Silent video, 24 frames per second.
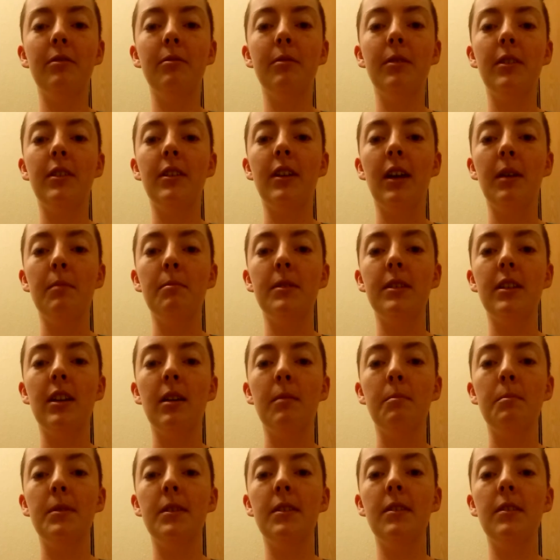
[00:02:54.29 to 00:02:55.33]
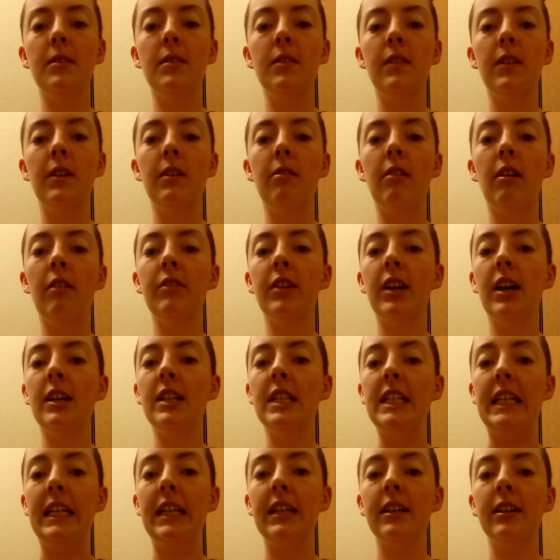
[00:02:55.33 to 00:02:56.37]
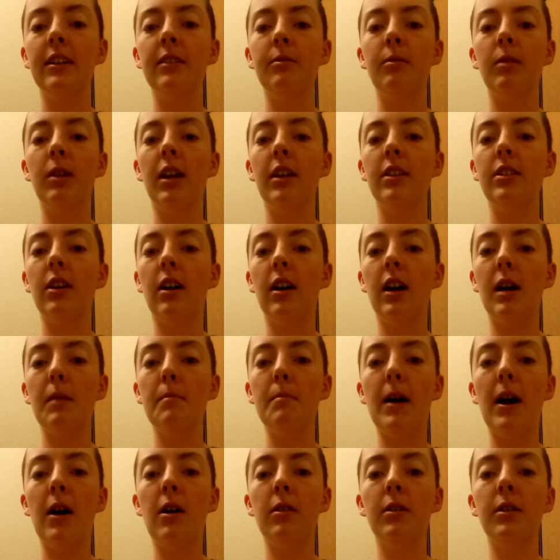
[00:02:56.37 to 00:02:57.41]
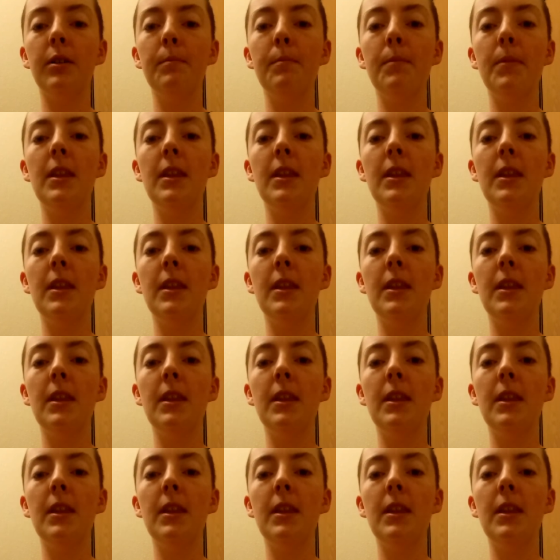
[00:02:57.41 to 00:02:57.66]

with timestamps so that you have an idea of what I talk about